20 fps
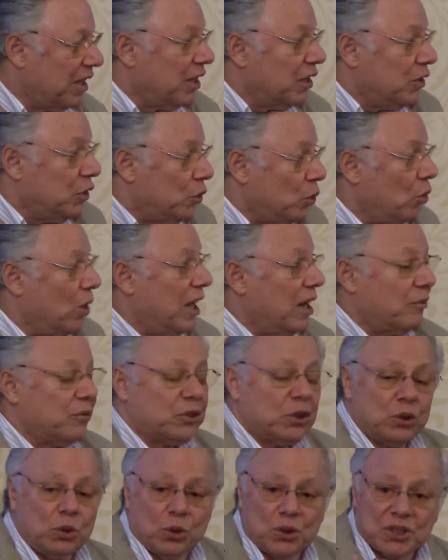You have
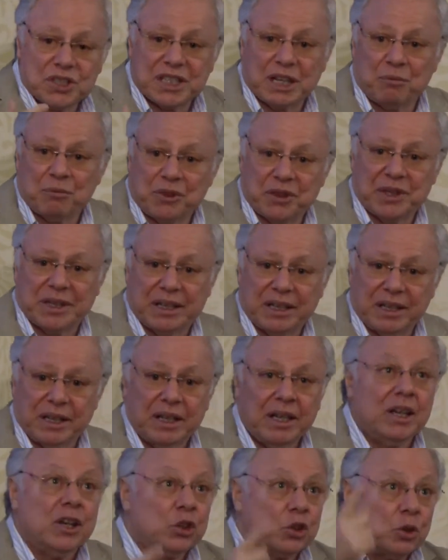to do something
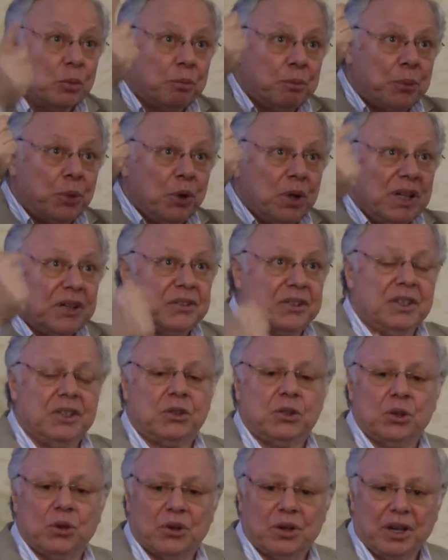to pull it
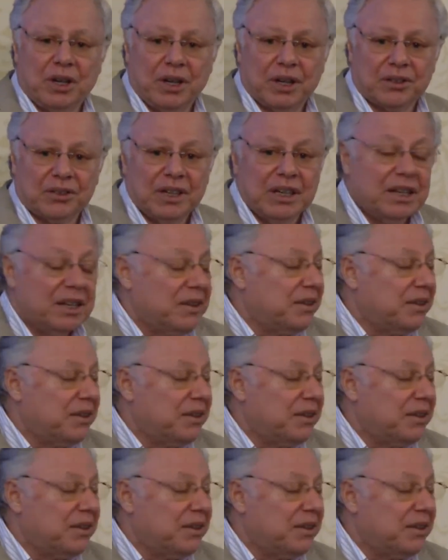into your heart.